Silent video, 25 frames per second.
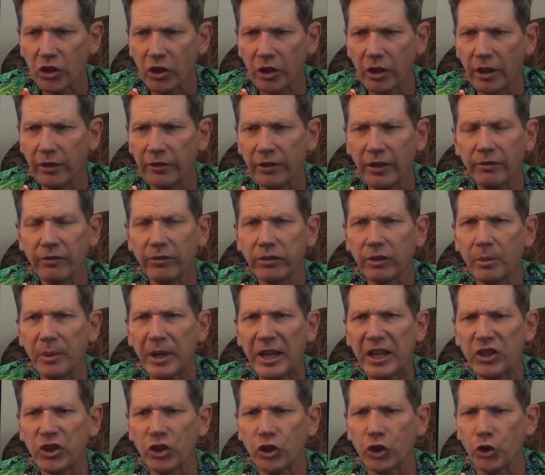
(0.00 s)
of
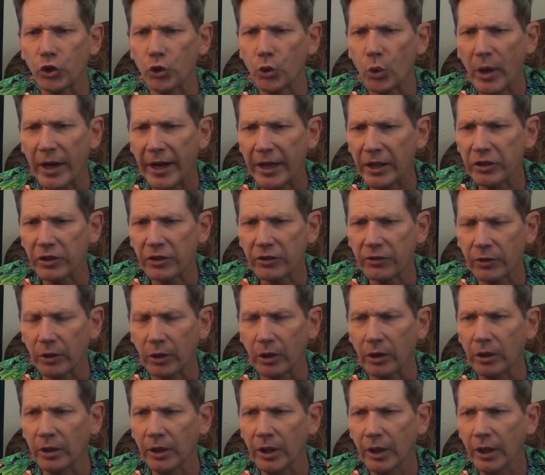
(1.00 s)
information
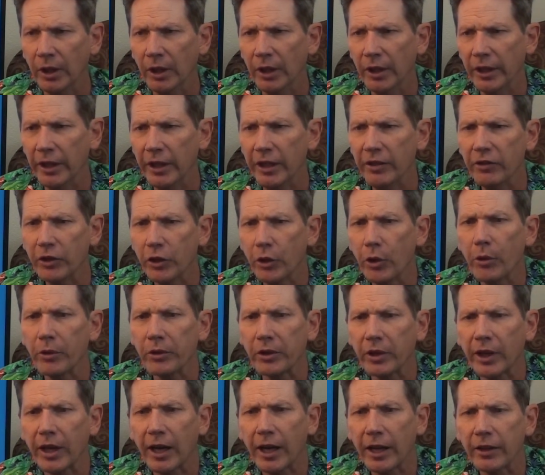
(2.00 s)
transfer, even though
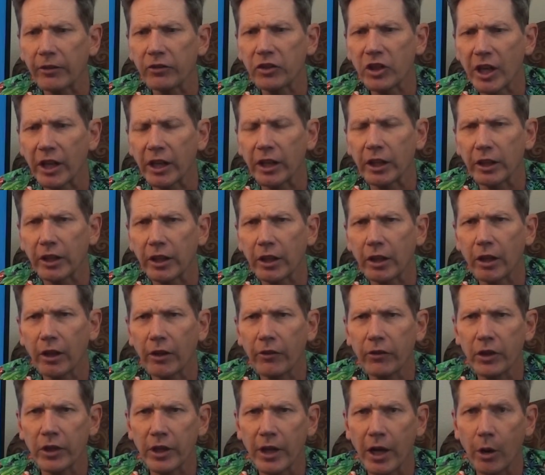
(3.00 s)
they're kind of taking care
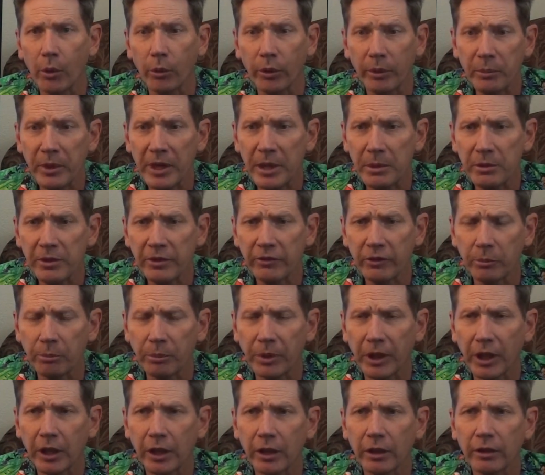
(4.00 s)
of you now, or maybe even
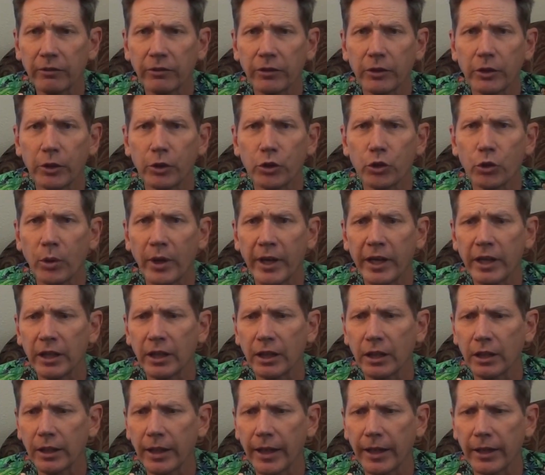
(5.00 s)
paying for your
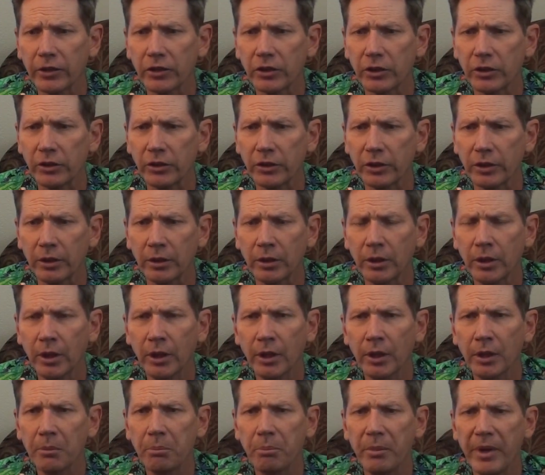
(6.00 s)
training classes and
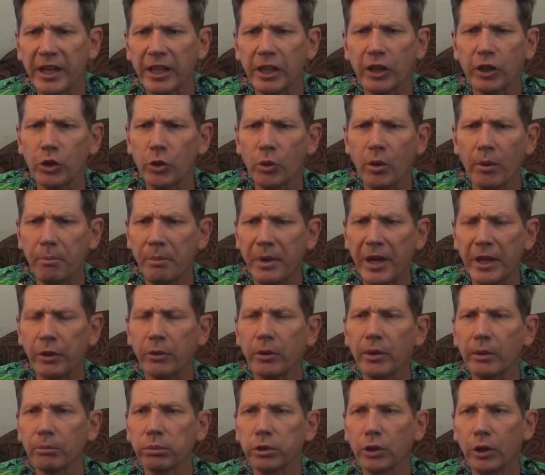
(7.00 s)
making you a
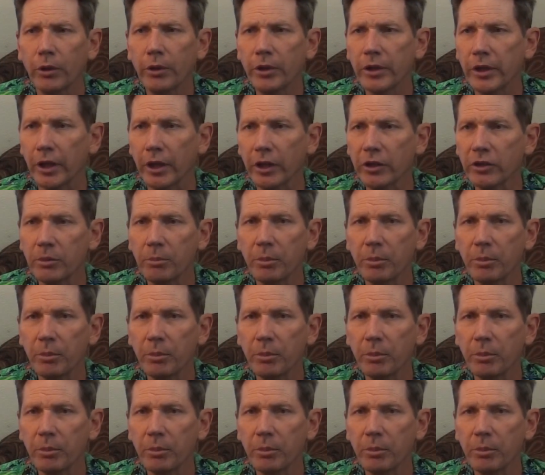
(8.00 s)
better employee to